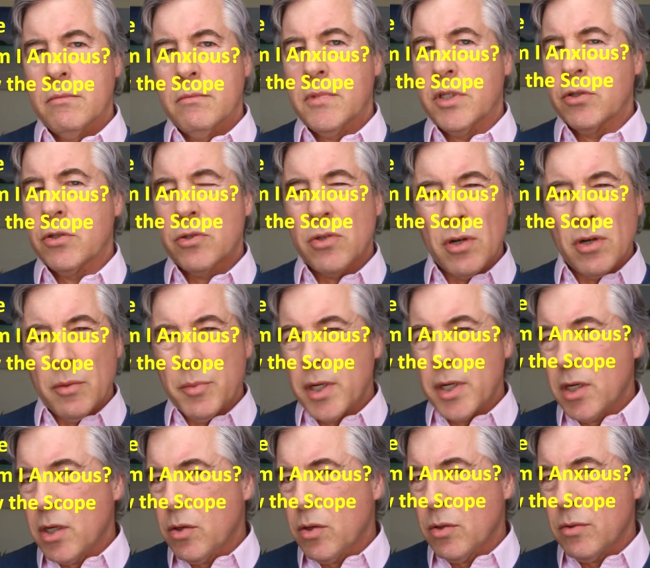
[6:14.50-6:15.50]

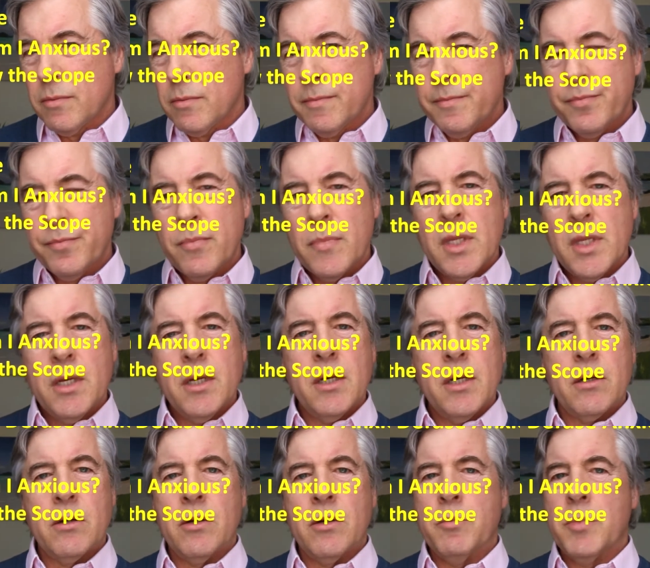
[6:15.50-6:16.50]
disturbing you.
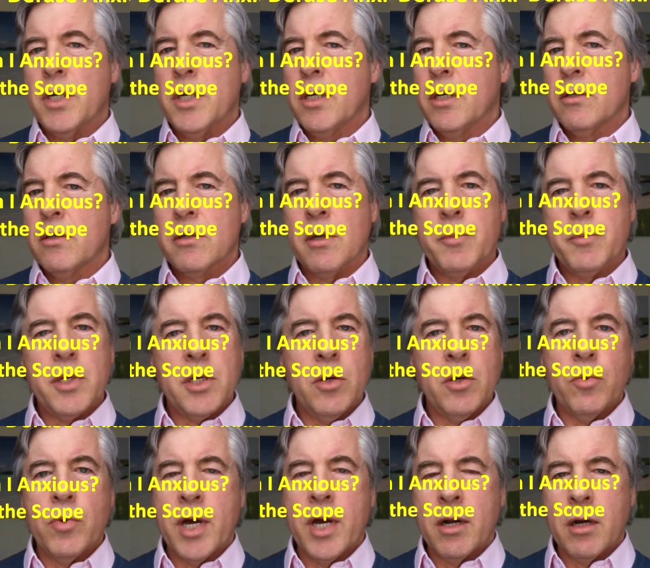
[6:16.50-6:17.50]
It could be something
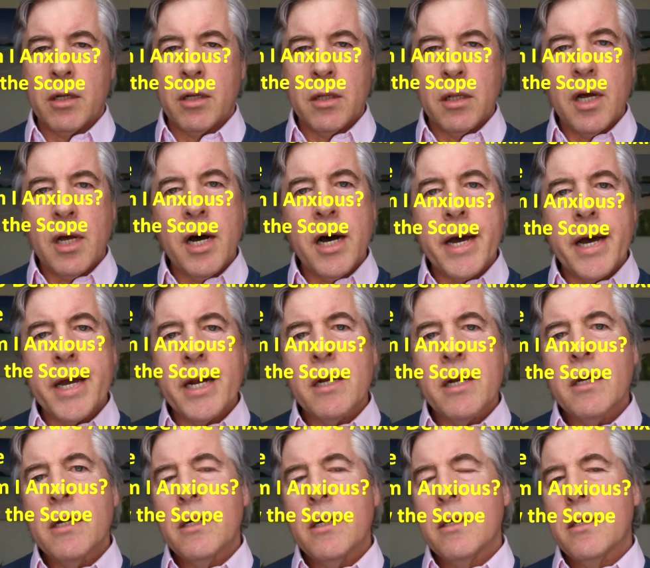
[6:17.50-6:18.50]
you read
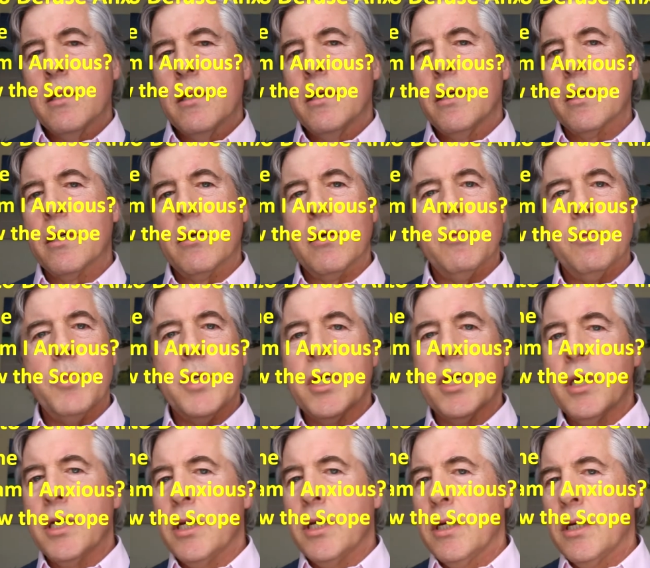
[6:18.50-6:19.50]
online. It could
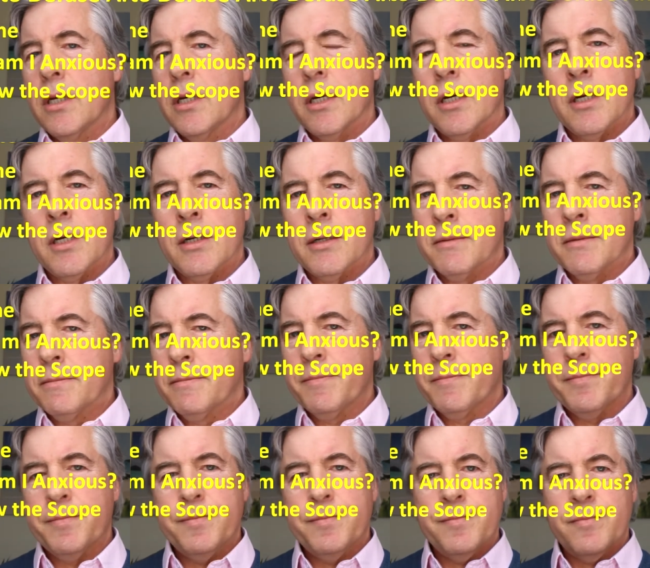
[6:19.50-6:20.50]
be
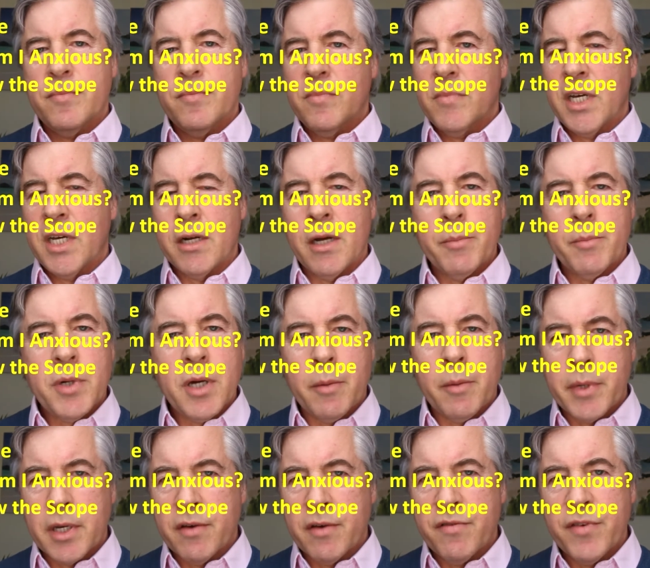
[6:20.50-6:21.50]
an
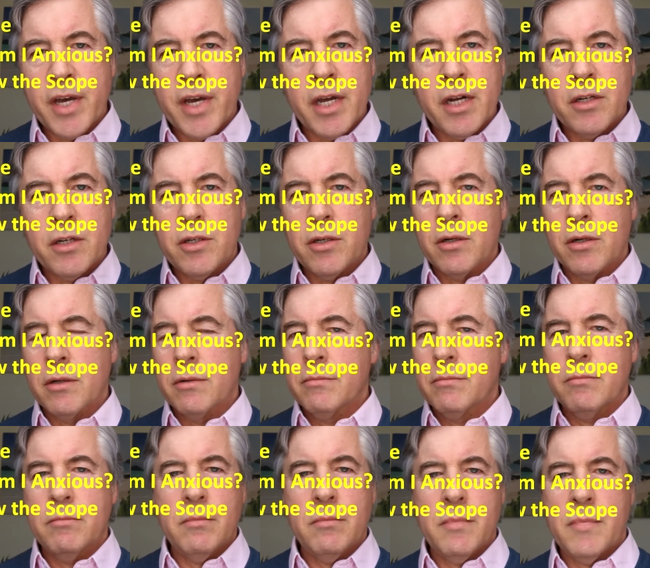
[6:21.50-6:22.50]
upcoming event you're
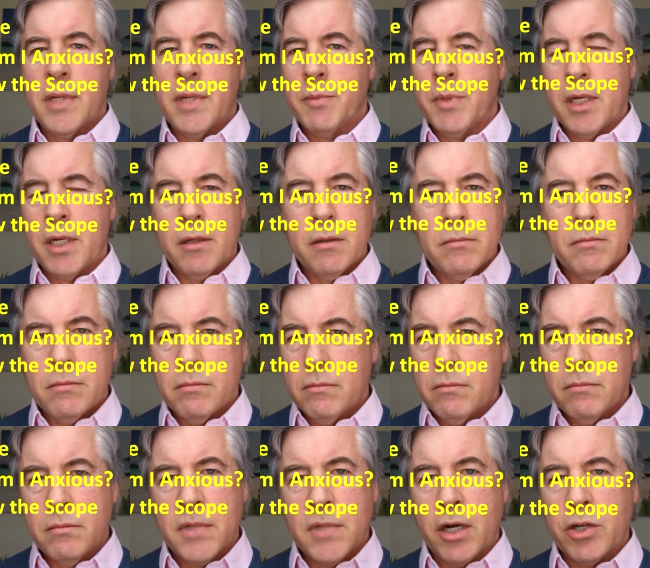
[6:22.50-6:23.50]
maybe
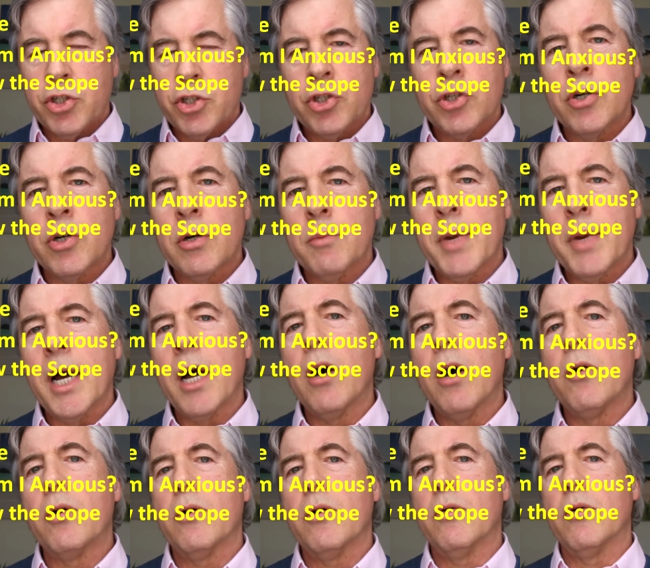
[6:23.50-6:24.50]
not sure
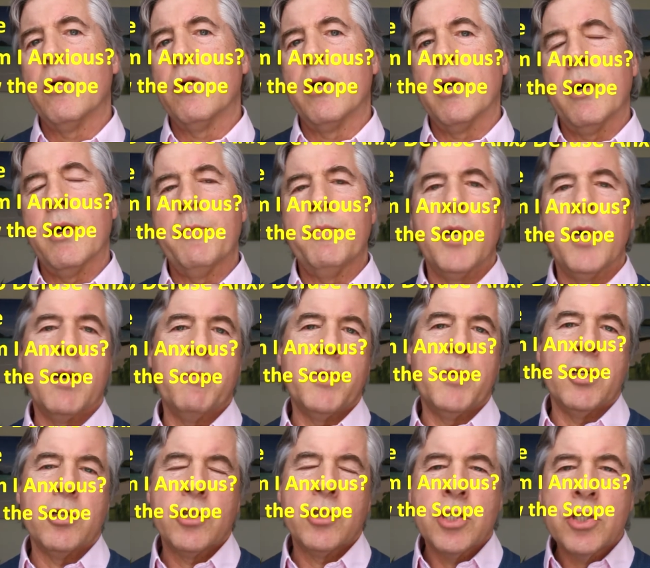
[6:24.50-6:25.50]
about, or a
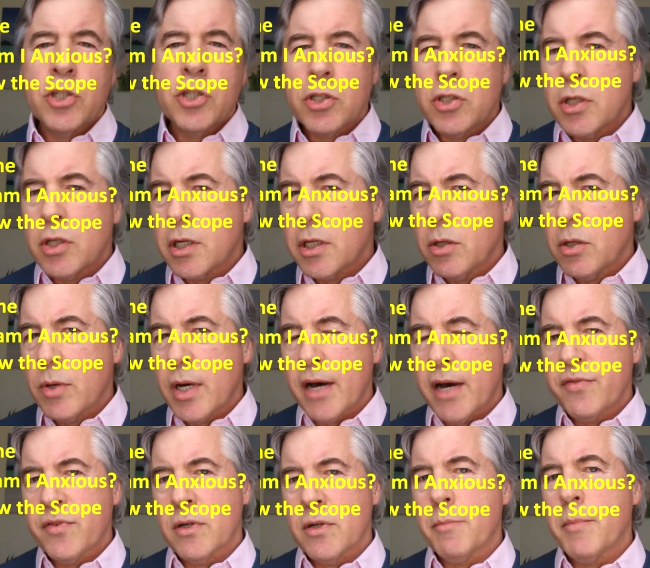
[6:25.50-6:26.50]
decision that you
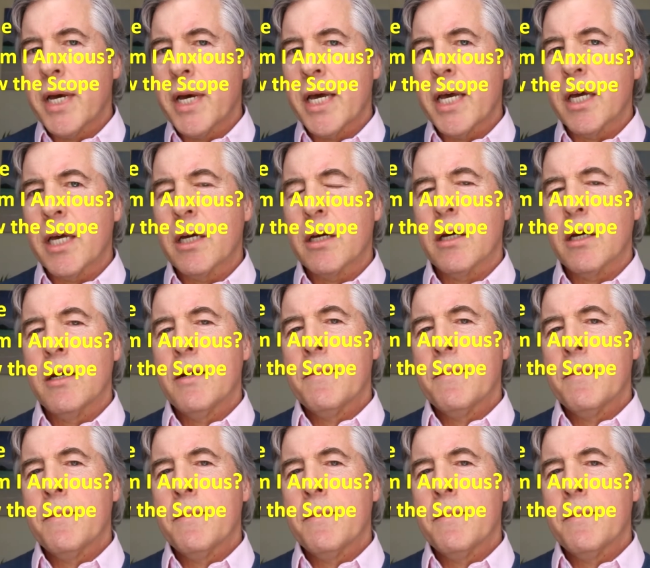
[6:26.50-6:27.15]
have to make,